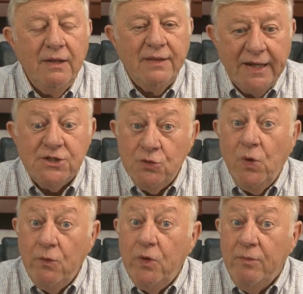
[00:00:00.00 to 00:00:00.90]
That's the
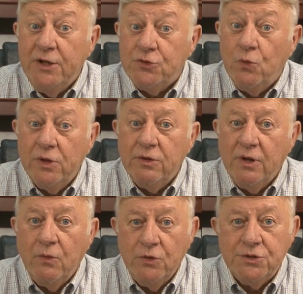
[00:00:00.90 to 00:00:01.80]
way we measure whether or
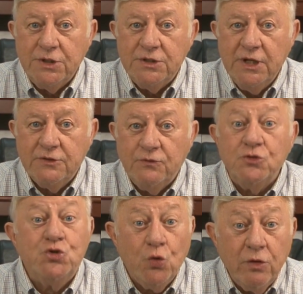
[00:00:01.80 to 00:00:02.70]
not we're successful.
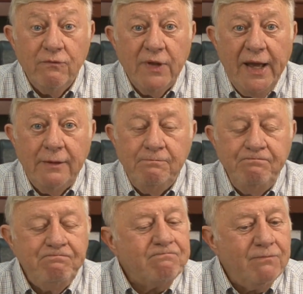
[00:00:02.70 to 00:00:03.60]
Short of that,
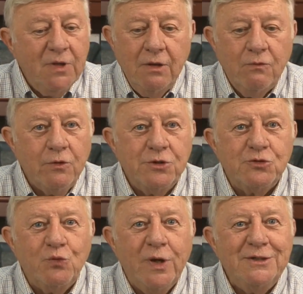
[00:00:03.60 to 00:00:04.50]
we're
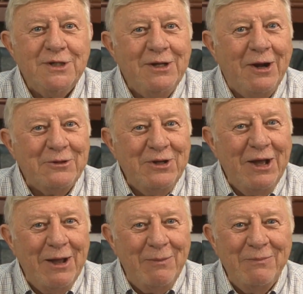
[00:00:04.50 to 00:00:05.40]
just wasting our
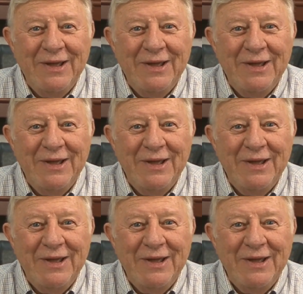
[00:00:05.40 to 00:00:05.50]
time.